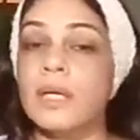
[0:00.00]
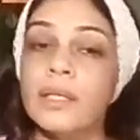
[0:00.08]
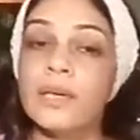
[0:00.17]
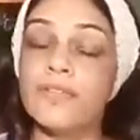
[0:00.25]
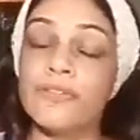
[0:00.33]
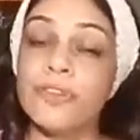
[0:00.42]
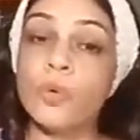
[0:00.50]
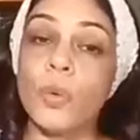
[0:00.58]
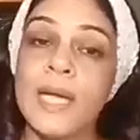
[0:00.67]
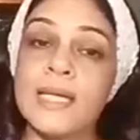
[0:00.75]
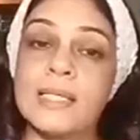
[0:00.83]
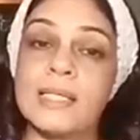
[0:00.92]
There are few
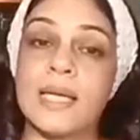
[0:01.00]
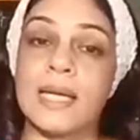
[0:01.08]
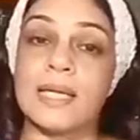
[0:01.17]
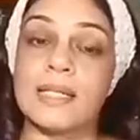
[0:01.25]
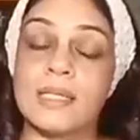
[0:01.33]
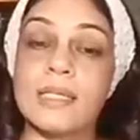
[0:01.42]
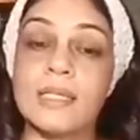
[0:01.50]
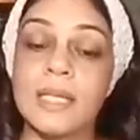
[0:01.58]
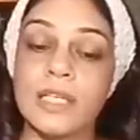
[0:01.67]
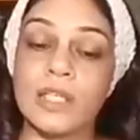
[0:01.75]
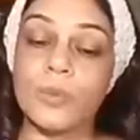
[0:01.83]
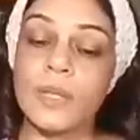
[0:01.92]
exercises
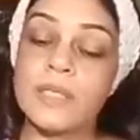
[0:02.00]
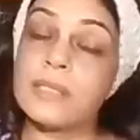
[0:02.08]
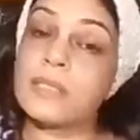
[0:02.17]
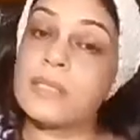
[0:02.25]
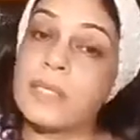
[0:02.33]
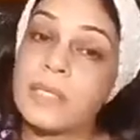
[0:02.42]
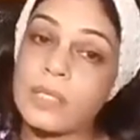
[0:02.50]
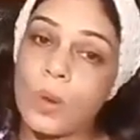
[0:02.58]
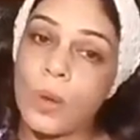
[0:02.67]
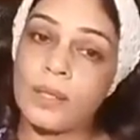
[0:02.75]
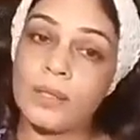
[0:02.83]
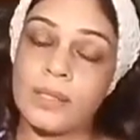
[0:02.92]
that you can sit
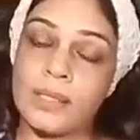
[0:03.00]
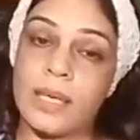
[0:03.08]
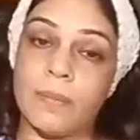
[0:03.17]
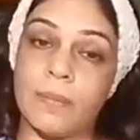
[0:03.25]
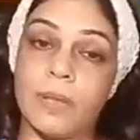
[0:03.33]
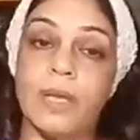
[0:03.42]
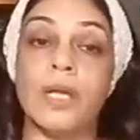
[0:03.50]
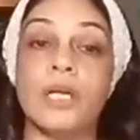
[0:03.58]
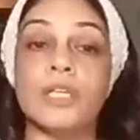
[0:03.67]
on the table